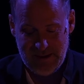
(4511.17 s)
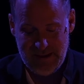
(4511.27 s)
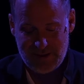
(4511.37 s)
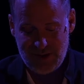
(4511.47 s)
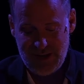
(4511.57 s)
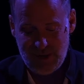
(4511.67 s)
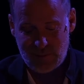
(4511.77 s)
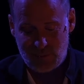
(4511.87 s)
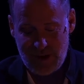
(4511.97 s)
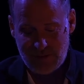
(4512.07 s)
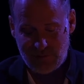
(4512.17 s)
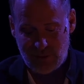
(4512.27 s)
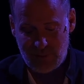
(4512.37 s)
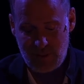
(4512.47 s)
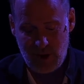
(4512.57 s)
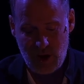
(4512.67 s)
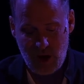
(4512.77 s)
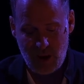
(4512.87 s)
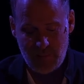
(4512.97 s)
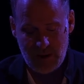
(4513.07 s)
His tea was ready for him on the
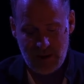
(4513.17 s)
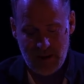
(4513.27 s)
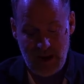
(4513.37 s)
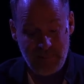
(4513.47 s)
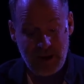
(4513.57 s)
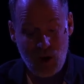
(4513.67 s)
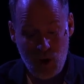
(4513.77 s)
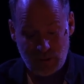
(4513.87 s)
hob, and they all